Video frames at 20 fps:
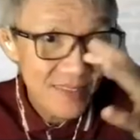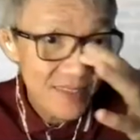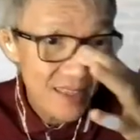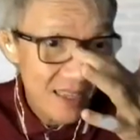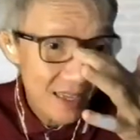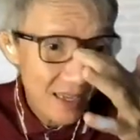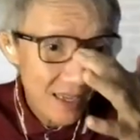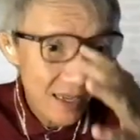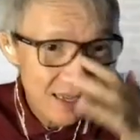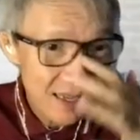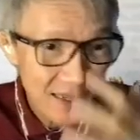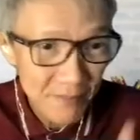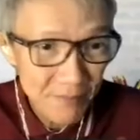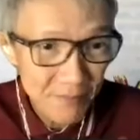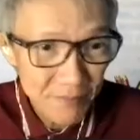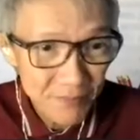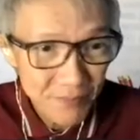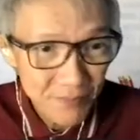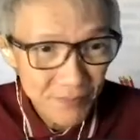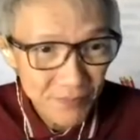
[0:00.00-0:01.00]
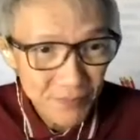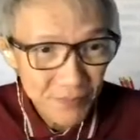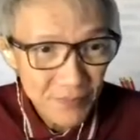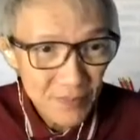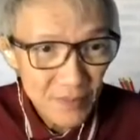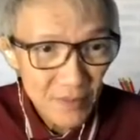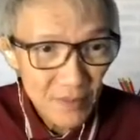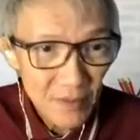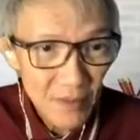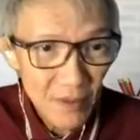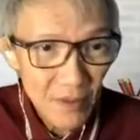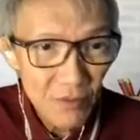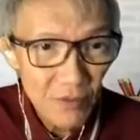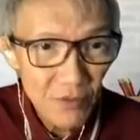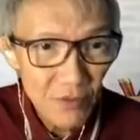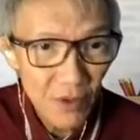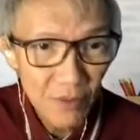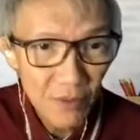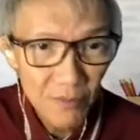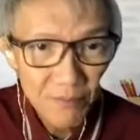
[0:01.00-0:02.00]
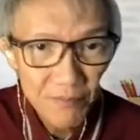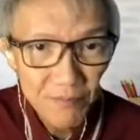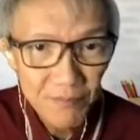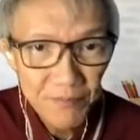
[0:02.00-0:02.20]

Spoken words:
and so